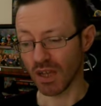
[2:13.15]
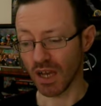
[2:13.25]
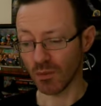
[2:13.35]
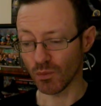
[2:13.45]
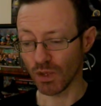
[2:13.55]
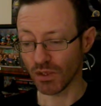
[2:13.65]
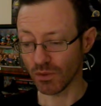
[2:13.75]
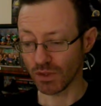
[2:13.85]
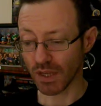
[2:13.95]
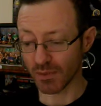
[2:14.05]
um, when
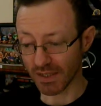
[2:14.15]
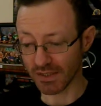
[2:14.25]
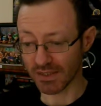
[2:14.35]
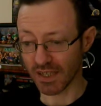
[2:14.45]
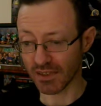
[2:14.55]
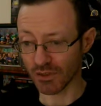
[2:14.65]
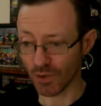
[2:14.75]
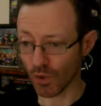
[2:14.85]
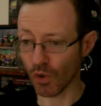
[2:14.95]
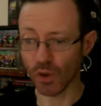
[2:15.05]
you come down the stairs you
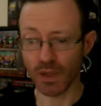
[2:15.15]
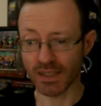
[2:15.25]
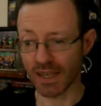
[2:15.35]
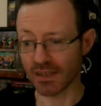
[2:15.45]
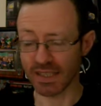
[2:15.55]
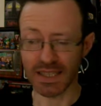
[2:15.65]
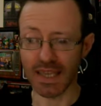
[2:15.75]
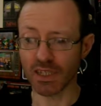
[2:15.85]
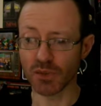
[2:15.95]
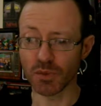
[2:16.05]
look all the way down to the
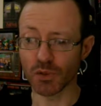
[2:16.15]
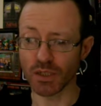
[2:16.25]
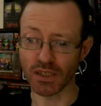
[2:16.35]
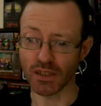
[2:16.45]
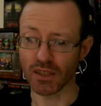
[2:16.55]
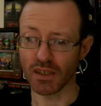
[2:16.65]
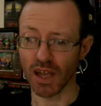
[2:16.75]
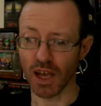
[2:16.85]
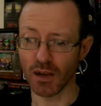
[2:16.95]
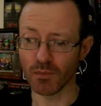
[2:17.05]
end of the building
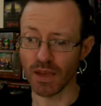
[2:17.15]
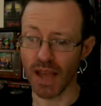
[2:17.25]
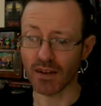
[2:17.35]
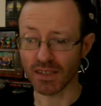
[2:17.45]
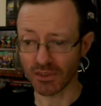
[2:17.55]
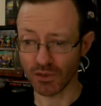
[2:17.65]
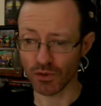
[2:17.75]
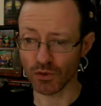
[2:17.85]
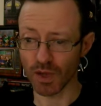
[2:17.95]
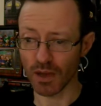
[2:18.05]
um, out
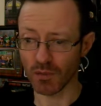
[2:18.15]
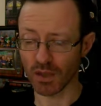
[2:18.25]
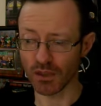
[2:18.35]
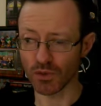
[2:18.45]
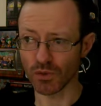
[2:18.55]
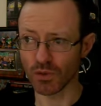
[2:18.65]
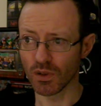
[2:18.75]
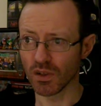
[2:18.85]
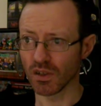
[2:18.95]
into um, a little